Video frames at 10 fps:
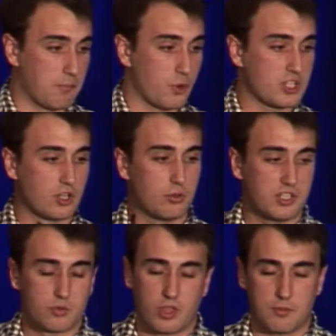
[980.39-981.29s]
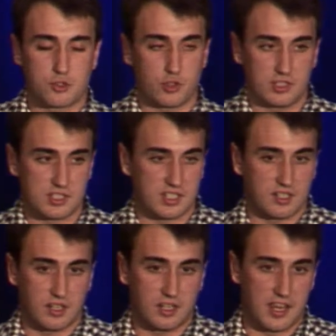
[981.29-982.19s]
We saw this, we demonstrate this
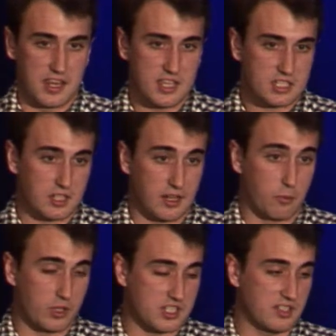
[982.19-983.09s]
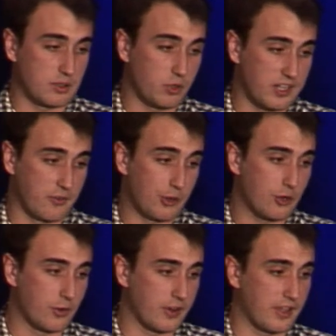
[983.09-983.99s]
in AES. We see that we can
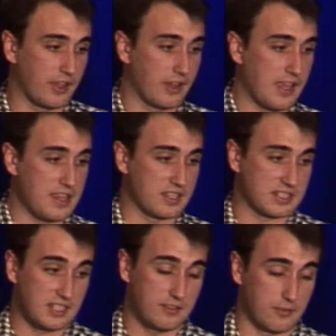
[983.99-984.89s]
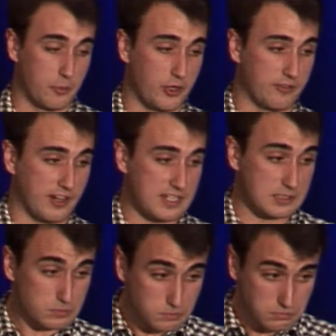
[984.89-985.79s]
recover the AES key pretty fast.